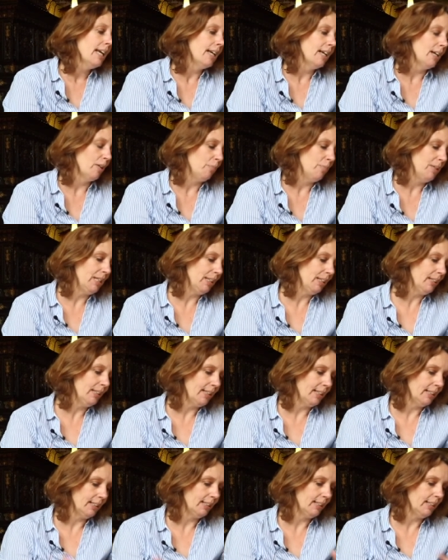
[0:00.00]
uh,
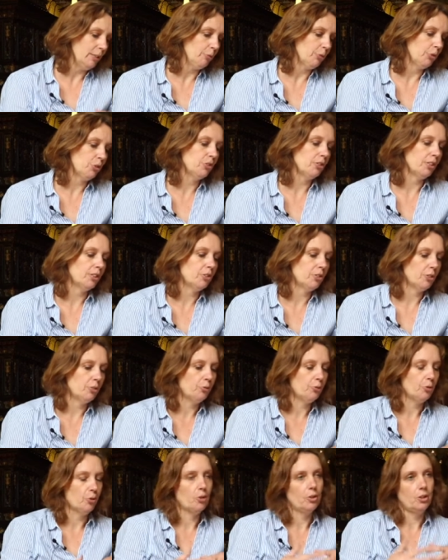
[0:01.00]
building an infrastructure
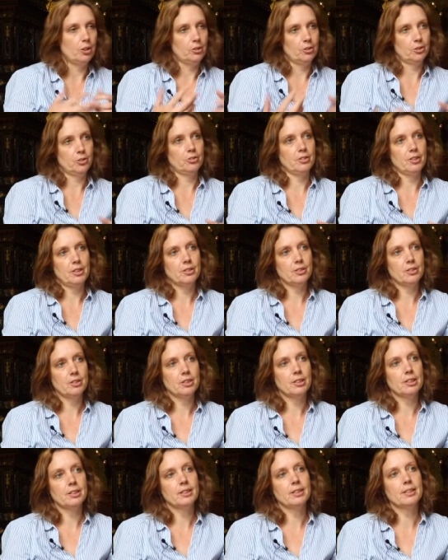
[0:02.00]
for Holocaust
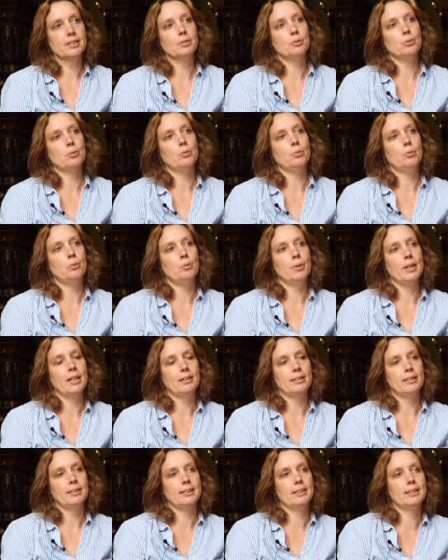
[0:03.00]
researchers,
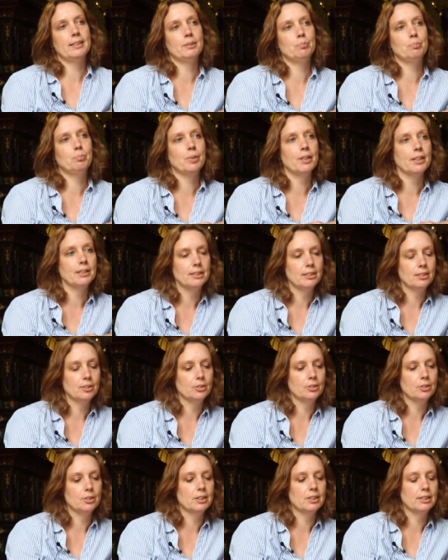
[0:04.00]
whereas
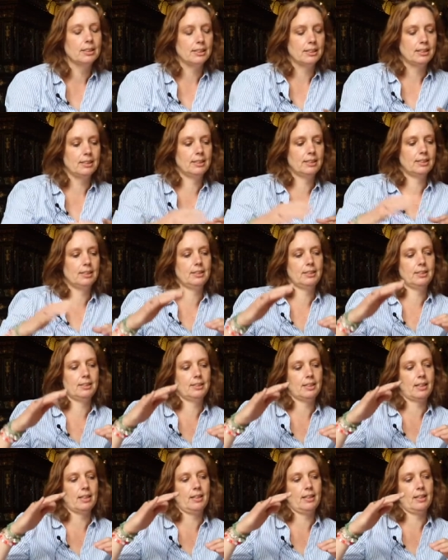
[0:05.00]
Parthenos
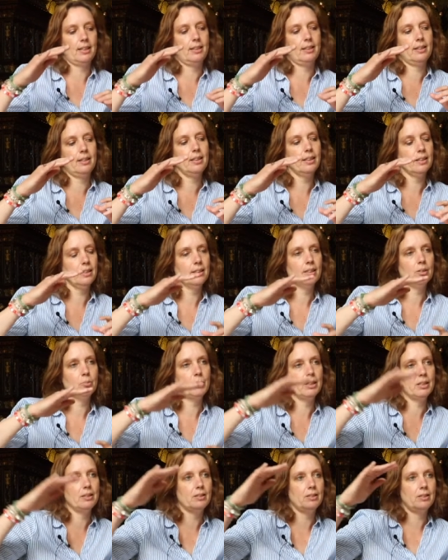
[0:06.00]
is I think a
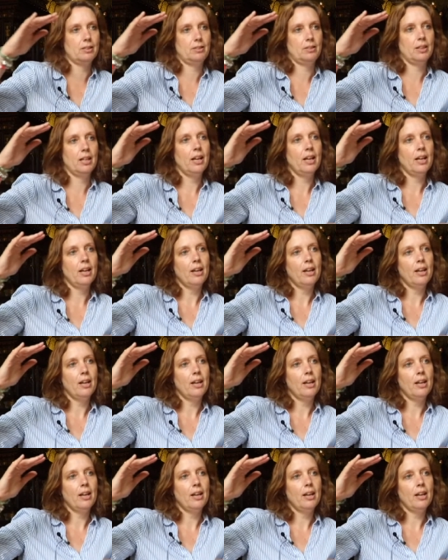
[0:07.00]
bit